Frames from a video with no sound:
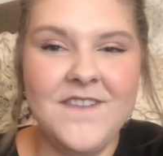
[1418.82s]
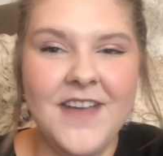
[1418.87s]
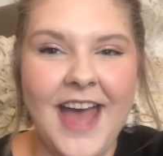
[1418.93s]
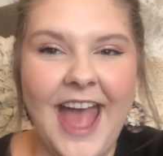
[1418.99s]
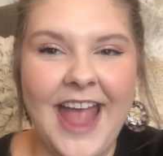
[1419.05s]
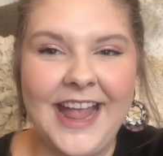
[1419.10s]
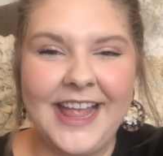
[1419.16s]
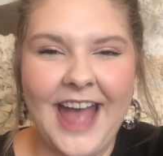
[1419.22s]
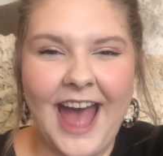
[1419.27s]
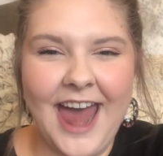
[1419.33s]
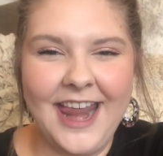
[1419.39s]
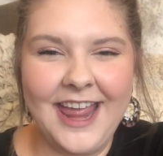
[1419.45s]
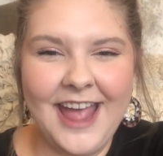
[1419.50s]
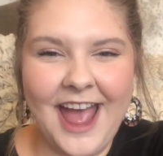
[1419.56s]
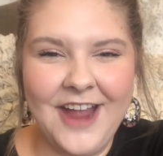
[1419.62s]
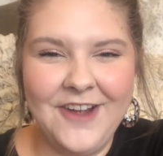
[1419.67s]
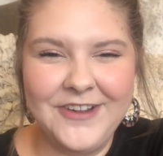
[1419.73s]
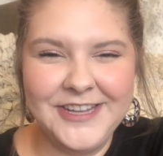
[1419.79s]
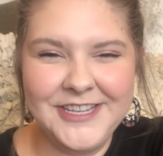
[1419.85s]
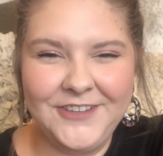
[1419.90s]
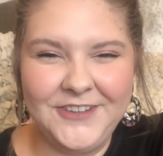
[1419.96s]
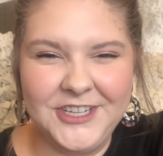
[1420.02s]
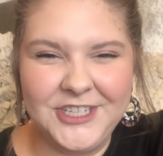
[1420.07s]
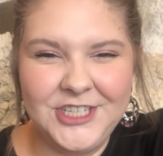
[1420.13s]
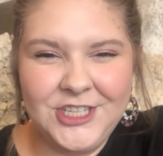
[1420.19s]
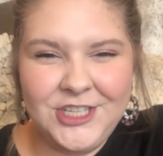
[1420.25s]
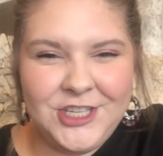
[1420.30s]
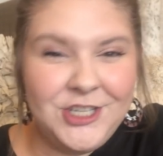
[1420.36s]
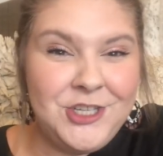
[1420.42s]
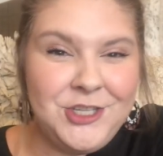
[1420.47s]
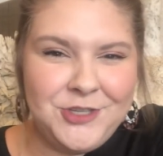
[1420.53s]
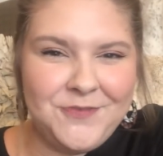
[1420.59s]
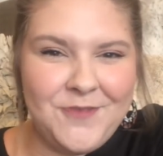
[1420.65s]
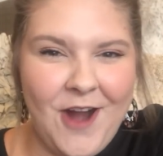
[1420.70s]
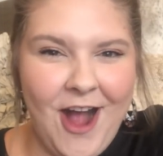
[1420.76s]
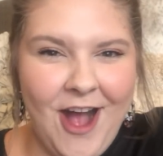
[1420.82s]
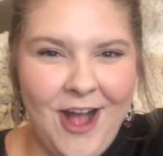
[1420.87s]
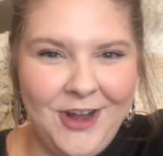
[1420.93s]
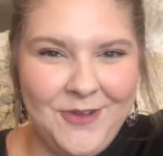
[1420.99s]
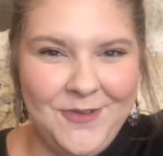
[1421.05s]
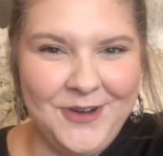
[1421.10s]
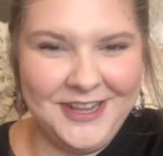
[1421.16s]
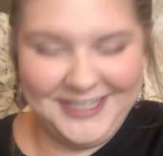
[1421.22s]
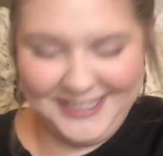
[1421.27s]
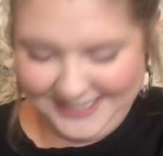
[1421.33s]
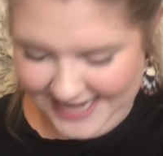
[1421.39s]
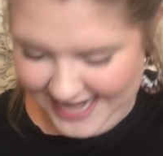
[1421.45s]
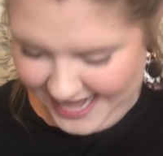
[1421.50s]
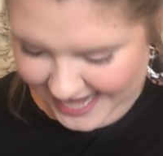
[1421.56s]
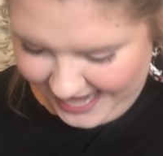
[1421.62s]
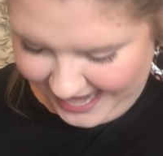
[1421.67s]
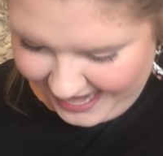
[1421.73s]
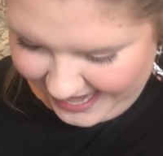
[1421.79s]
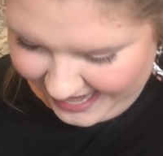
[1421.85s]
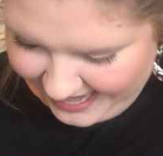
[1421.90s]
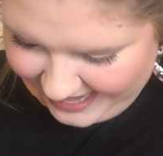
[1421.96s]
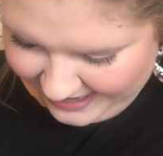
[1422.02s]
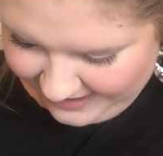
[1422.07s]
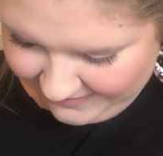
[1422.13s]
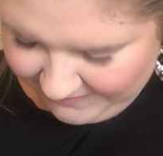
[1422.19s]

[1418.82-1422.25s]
I got it. I always feel strong once I get it.